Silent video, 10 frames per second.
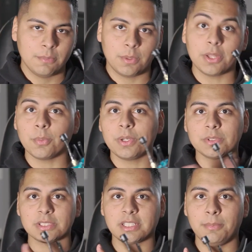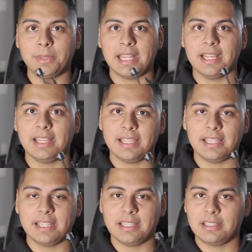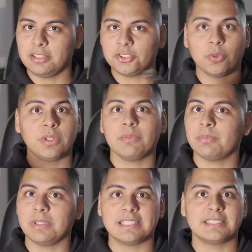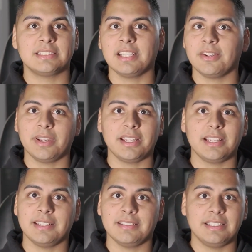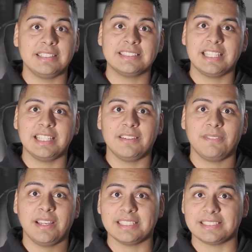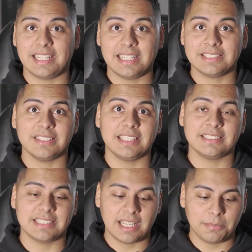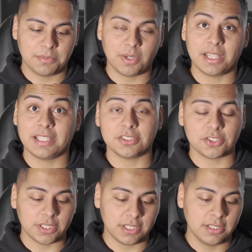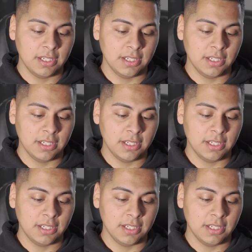where the wind was coming at, and the drone accelerated insanely fast, and I had to like stop before I hit a tree.